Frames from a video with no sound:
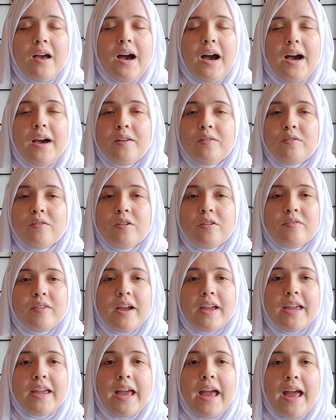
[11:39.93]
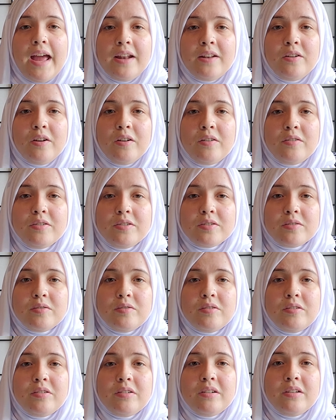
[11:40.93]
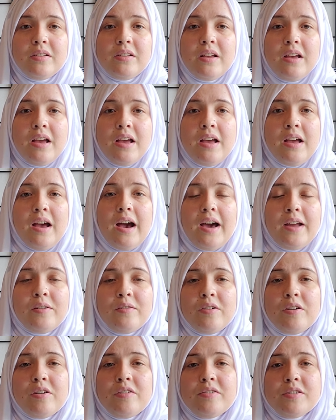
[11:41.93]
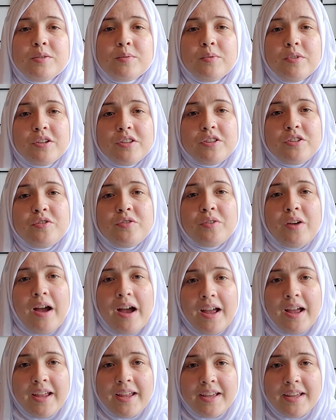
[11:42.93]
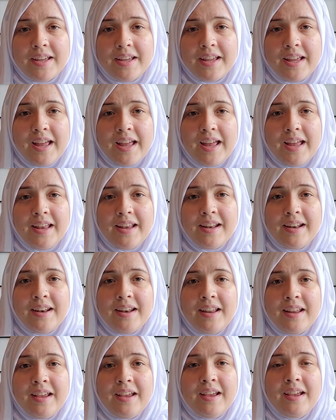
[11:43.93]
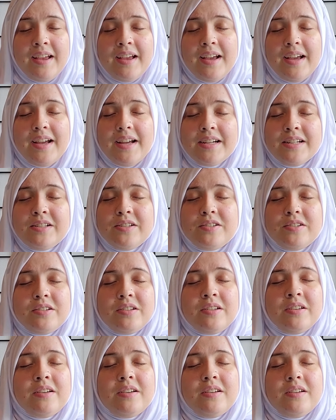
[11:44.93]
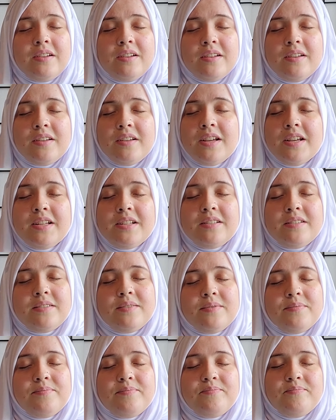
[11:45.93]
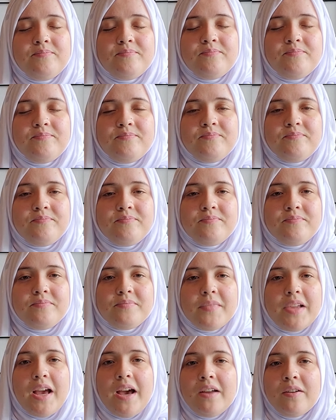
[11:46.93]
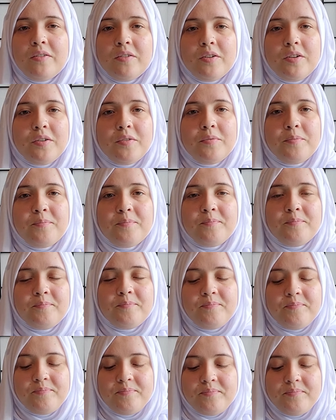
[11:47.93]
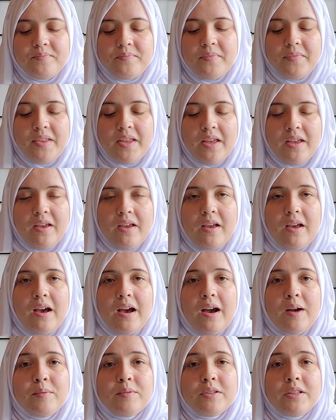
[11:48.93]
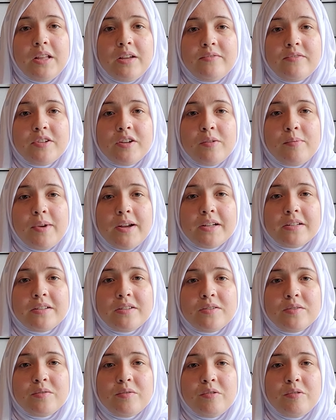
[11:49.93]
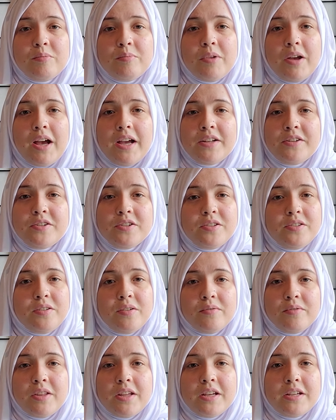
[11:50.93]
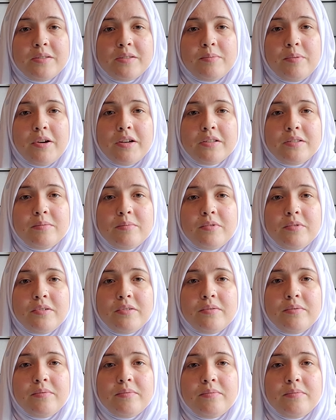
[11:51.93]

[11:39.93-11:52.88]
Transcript: I don't know if I can go to school. I don't know if it's worth trying again. It's, it's, I don't know. I would love to go back to school, but I just don't think it's possible.